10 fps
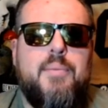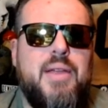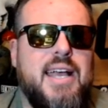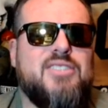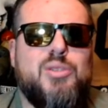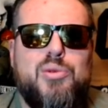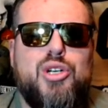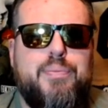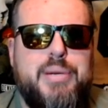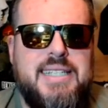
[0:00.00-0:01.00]
They got some
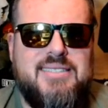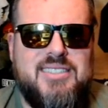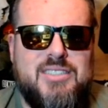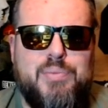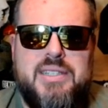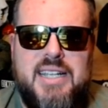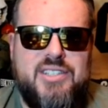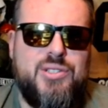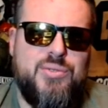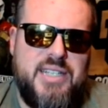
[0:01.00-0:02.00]
good pieces, but they
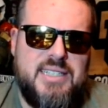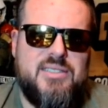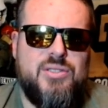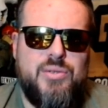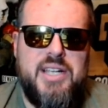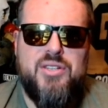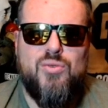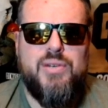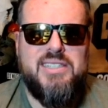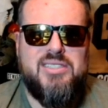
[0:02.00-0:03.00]
do need to either
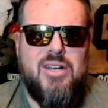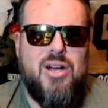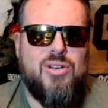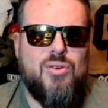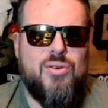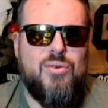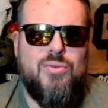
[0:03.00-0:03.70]
restock or